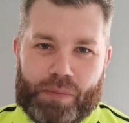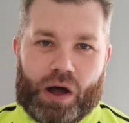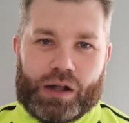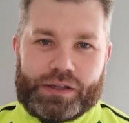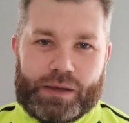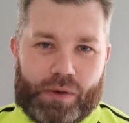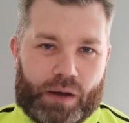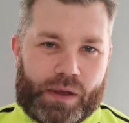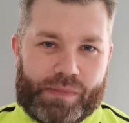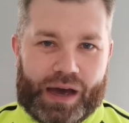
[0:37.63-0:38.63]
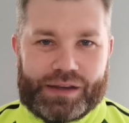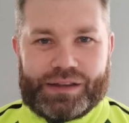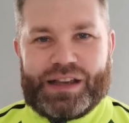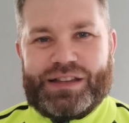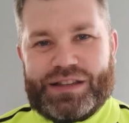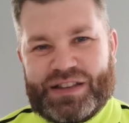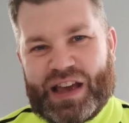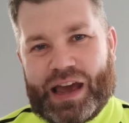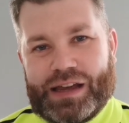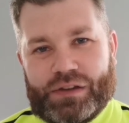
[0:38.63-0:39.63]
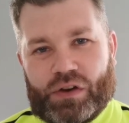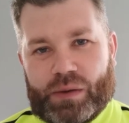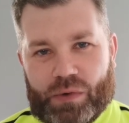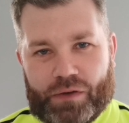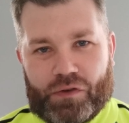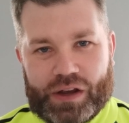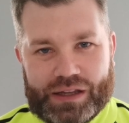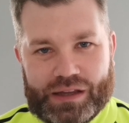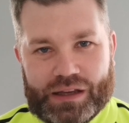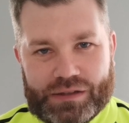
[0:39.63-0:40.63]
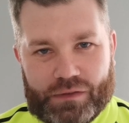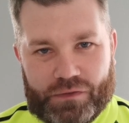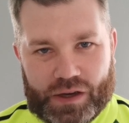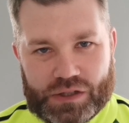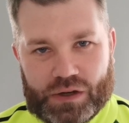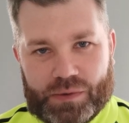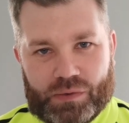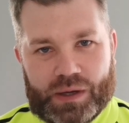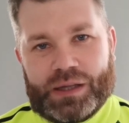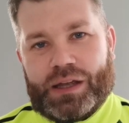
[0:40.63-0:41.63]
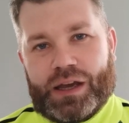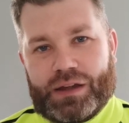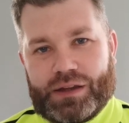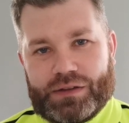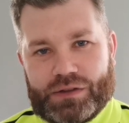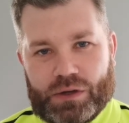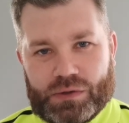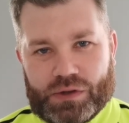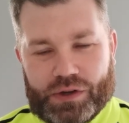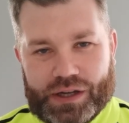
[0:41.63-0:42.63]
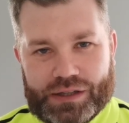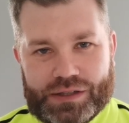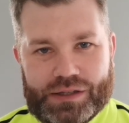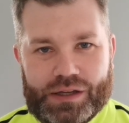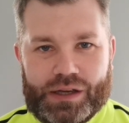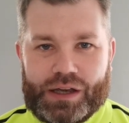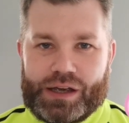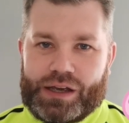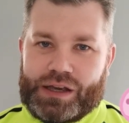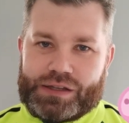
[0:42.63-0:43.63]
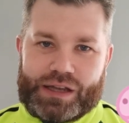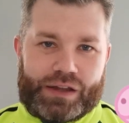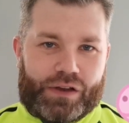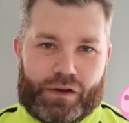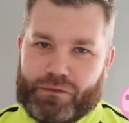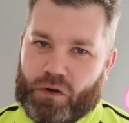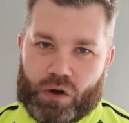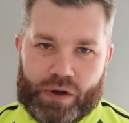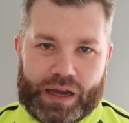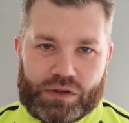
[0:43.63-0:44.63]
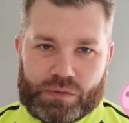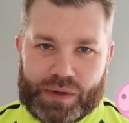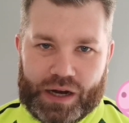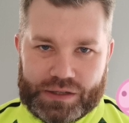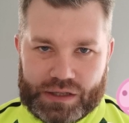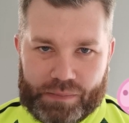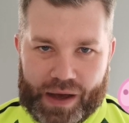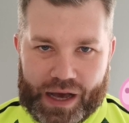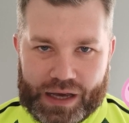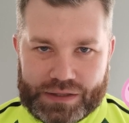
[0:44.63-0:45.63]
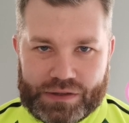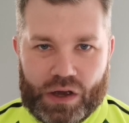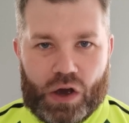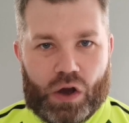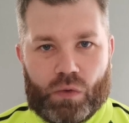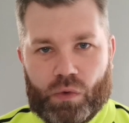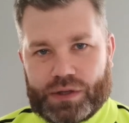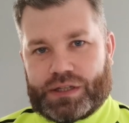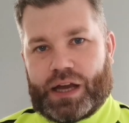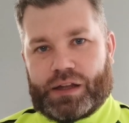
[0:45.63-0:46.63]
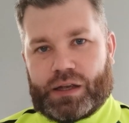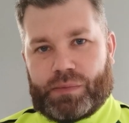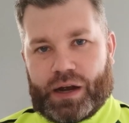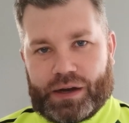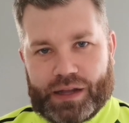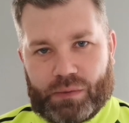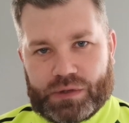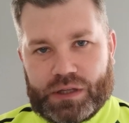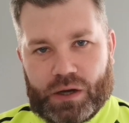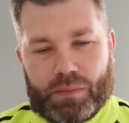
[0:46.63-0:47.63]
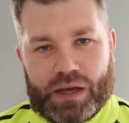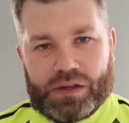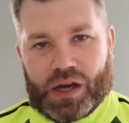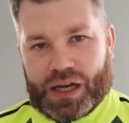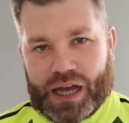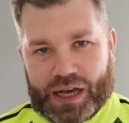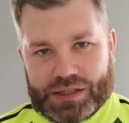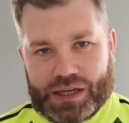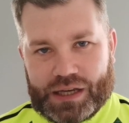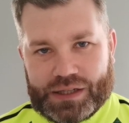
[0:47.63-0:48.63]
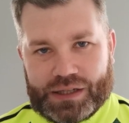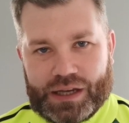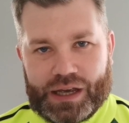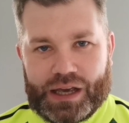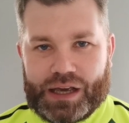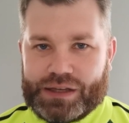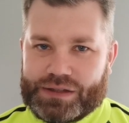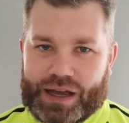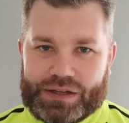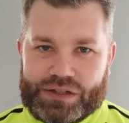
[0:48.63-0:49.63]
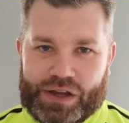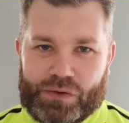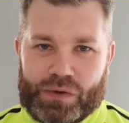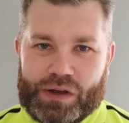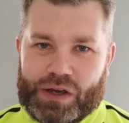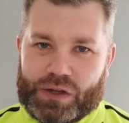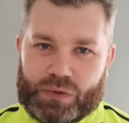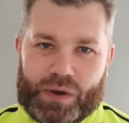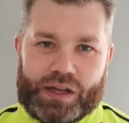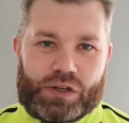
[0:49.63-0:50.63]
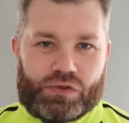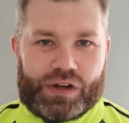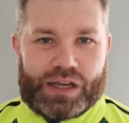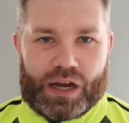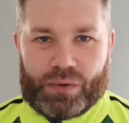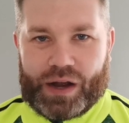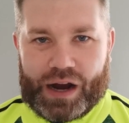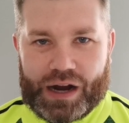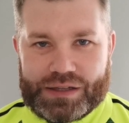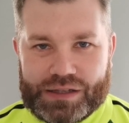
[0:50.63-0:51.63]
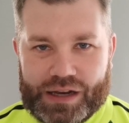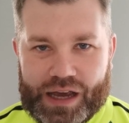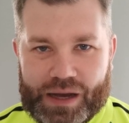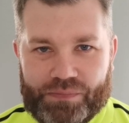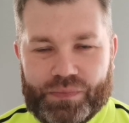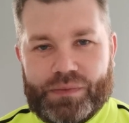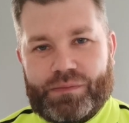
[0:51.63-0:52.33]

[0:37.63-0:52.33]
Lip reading: Baldy Bobby Madden. This is the 8th time refereeing this fixture between these two sides. He sent off 4 Rangers players in the past, 1 Celtic player, and that was near Beaton last season. He's dashed out 23 yellow cards to them,